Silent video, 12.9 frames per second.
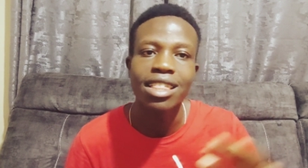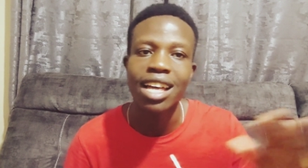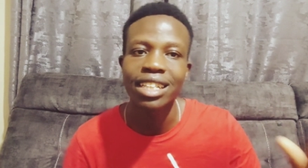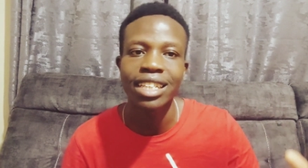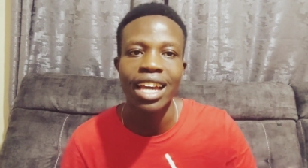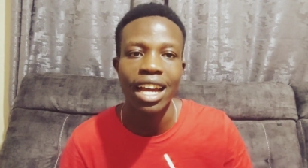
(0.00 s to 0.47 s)

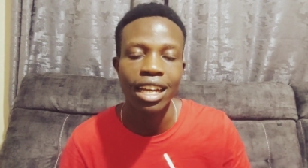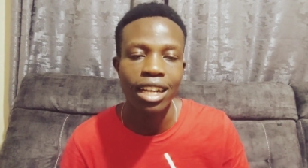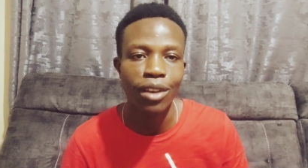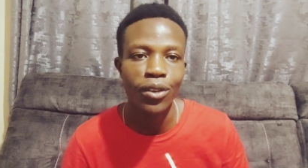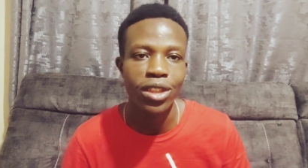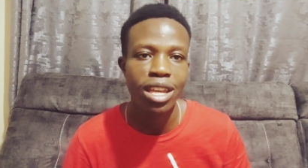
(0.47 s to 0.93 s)
That I
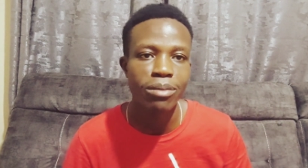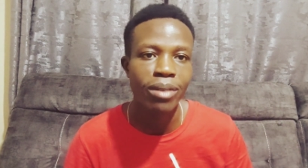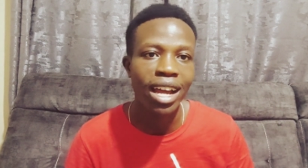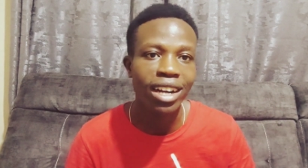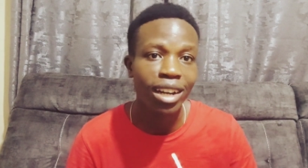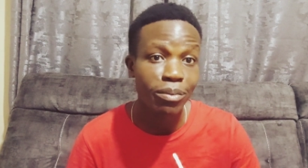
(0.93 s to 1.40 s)
agree with him
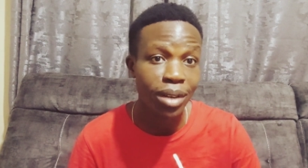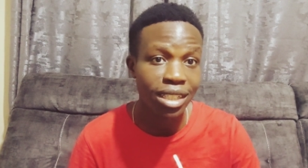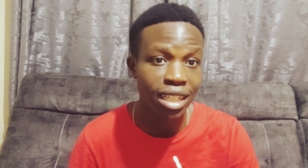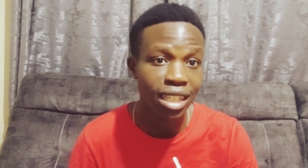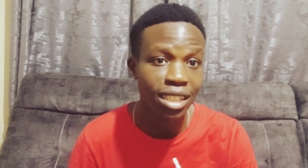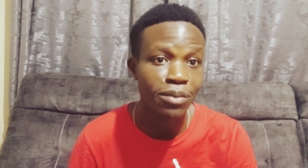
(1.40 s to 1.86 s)

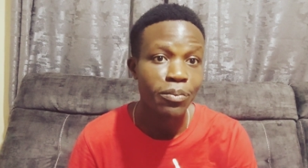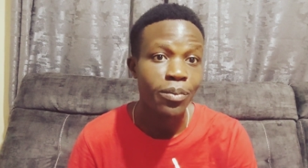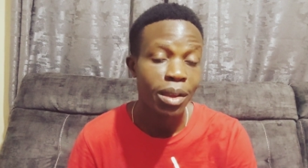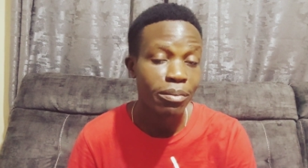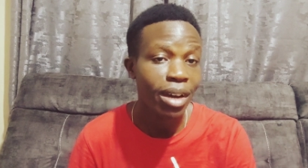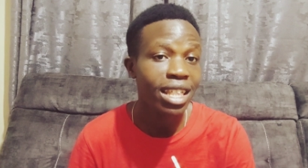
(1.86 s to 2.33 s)
100%.
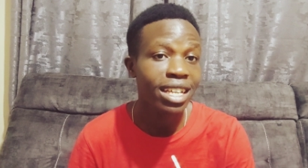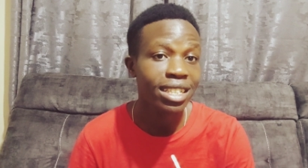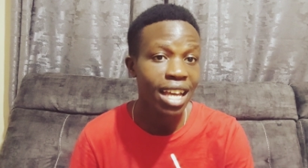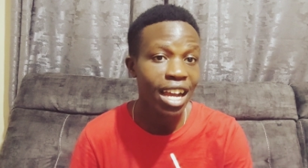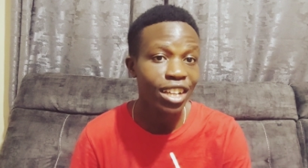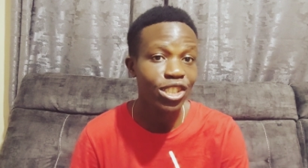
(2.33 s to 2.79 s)
But the
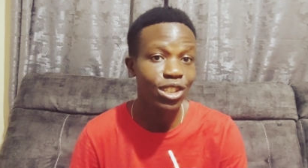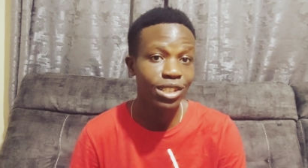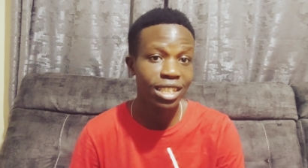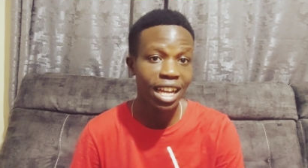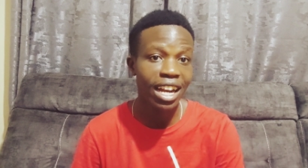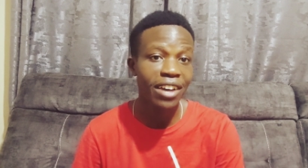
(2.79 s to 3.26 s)

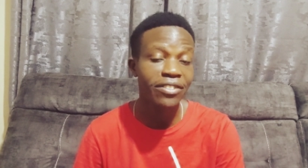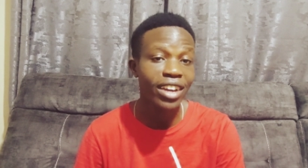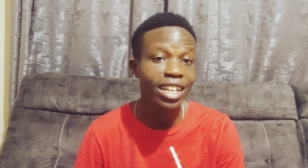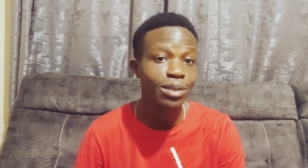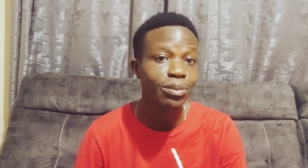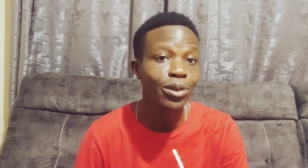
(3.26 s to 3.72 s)
sanctions can
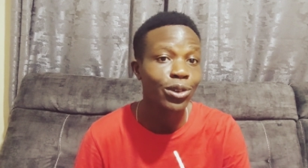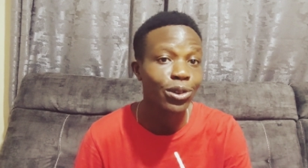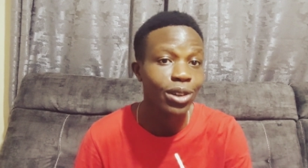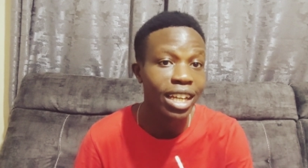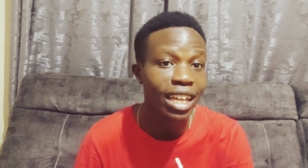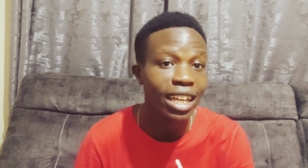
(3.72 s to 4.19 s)
affect
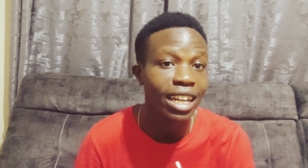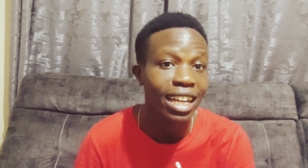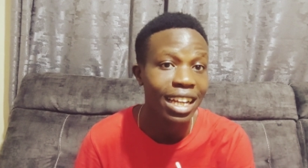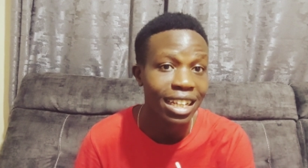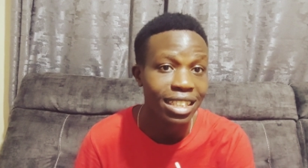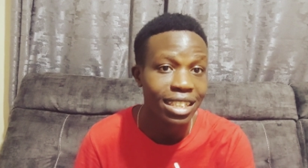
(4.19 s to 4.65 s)
Burundi
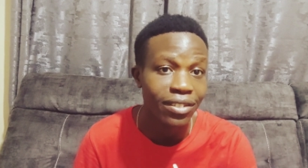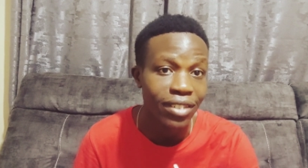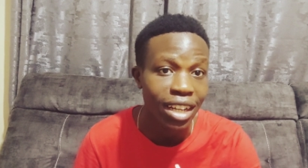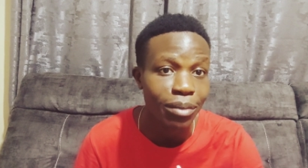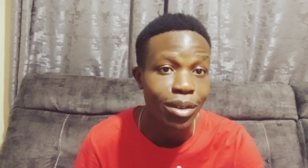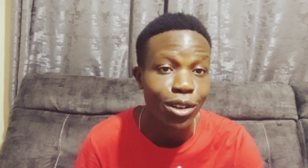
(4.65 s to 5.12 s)

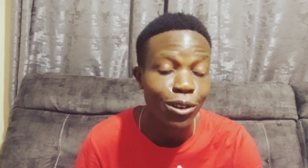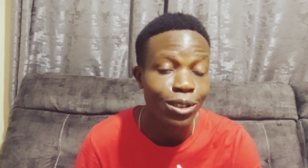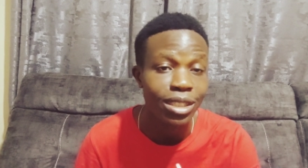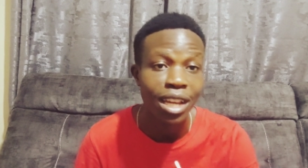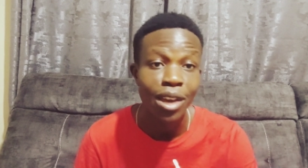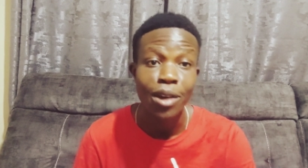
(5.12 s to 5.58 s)
relatively
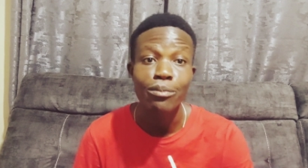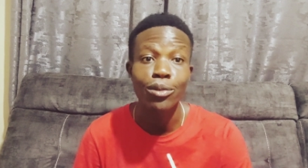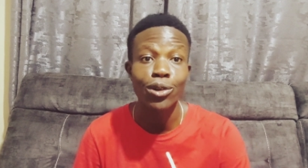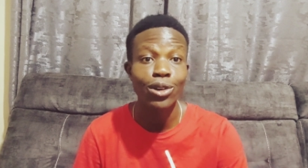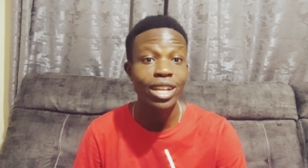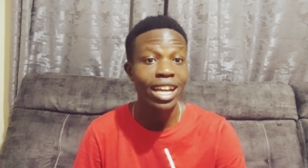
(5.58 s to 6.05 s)
because
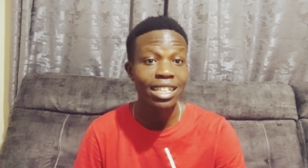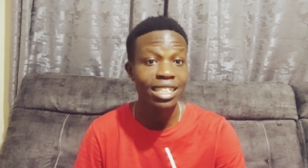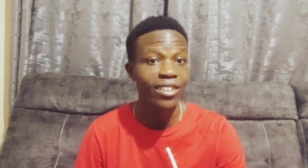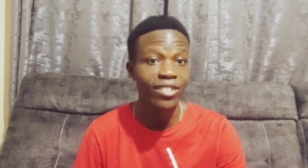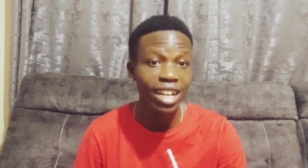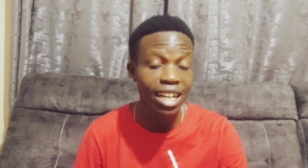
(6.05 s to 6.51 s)
Burundi
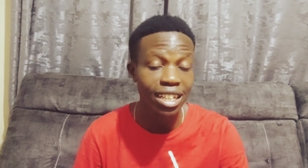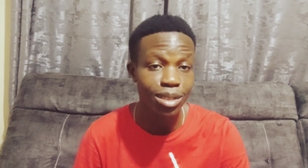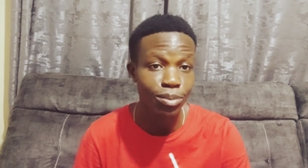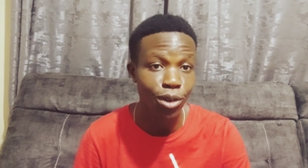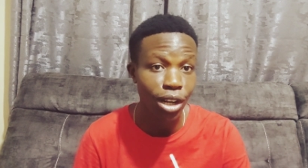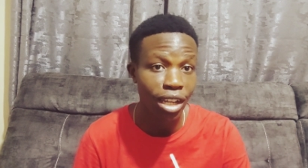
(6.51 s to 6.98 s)
has a really
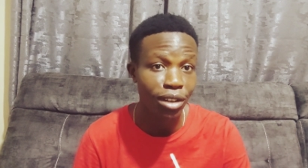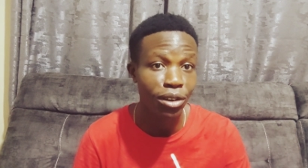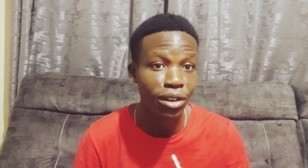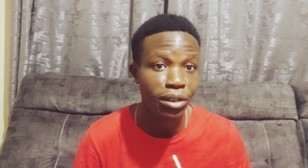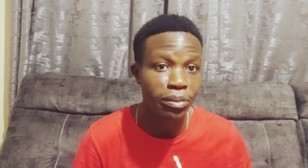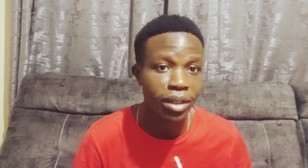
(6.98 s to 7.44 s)
small
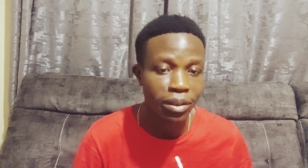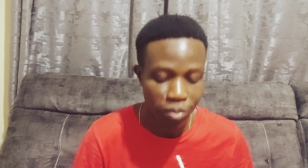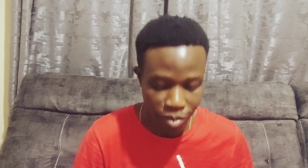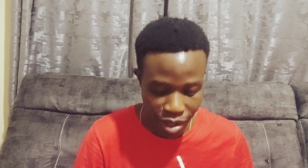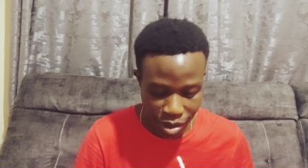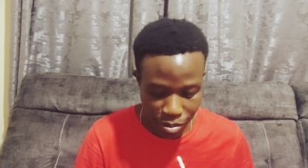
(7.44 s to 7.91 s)
economy.
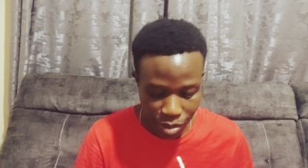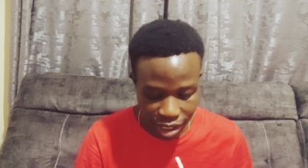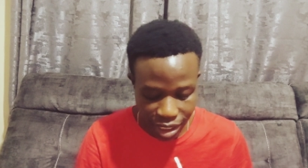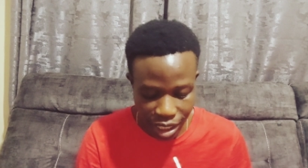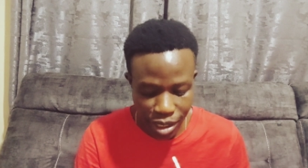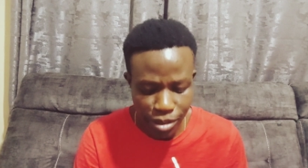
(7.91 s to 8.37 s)

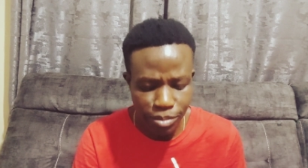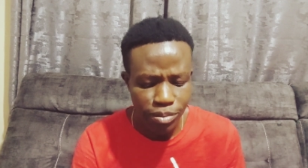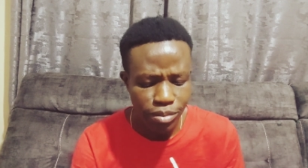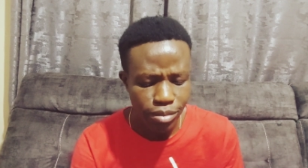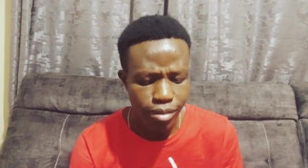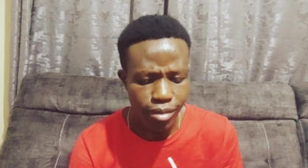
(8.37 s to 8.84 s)
But um,